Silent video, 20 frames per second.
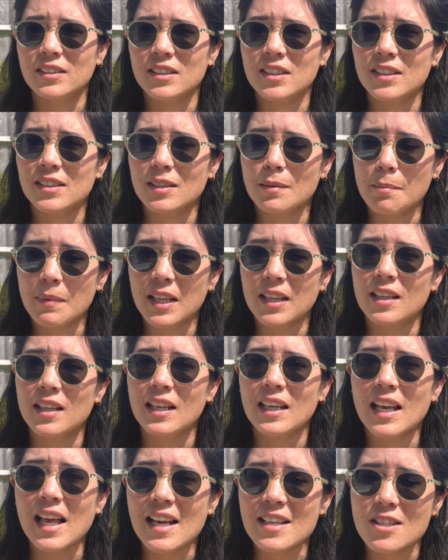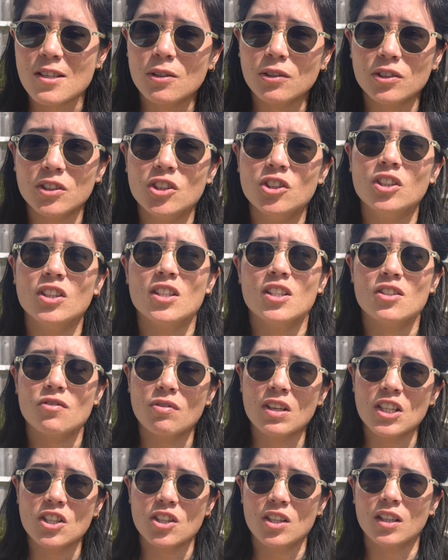Does it mean that less oxygen is
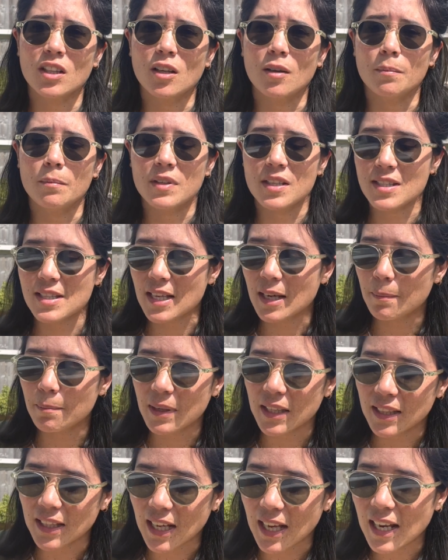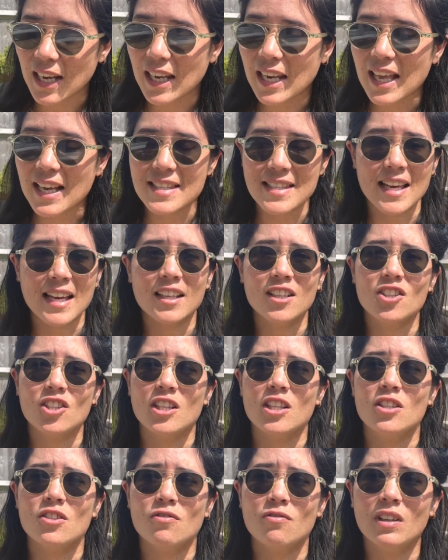reaching them? Does that mean that less
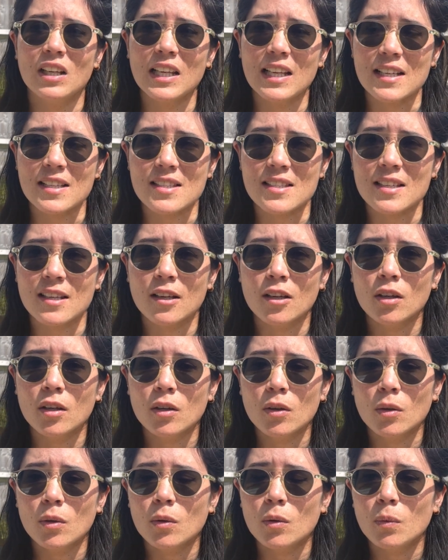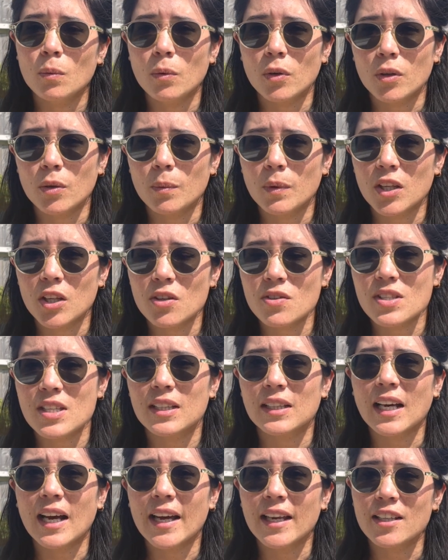energy is released? What are we using
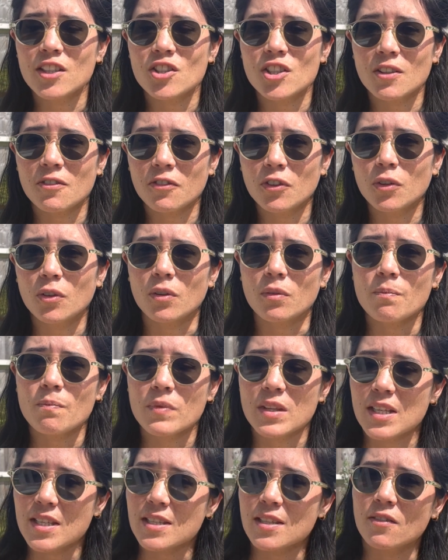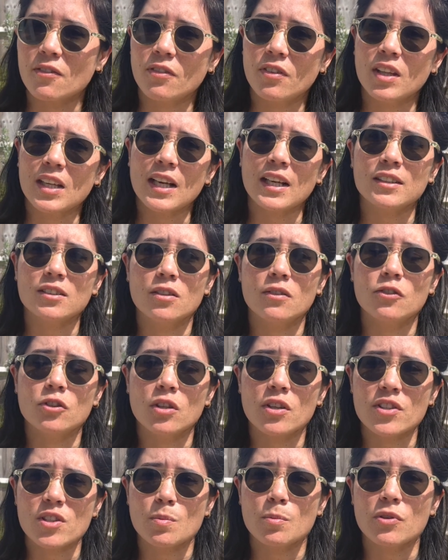that energy for? Is it for the active
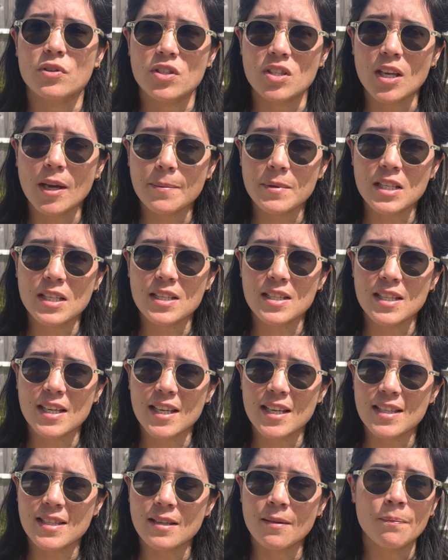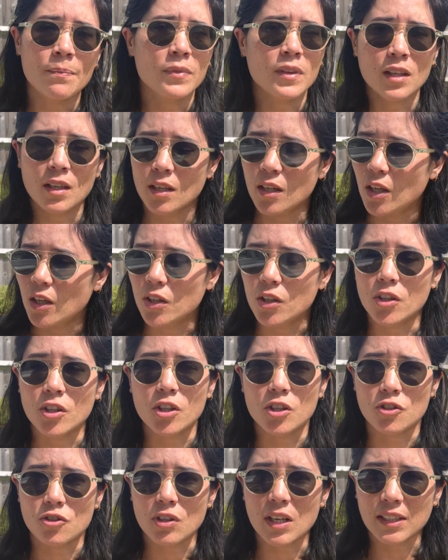transport of substances? Are you
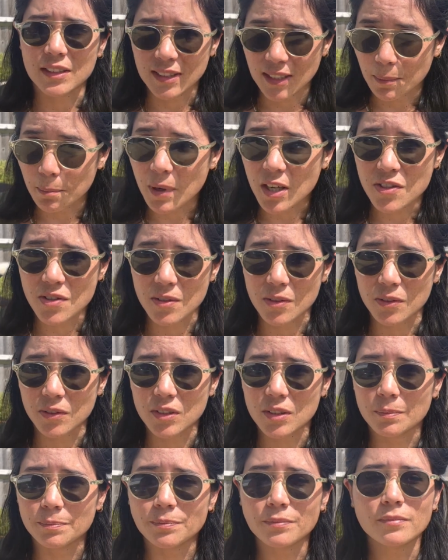contracting muscles?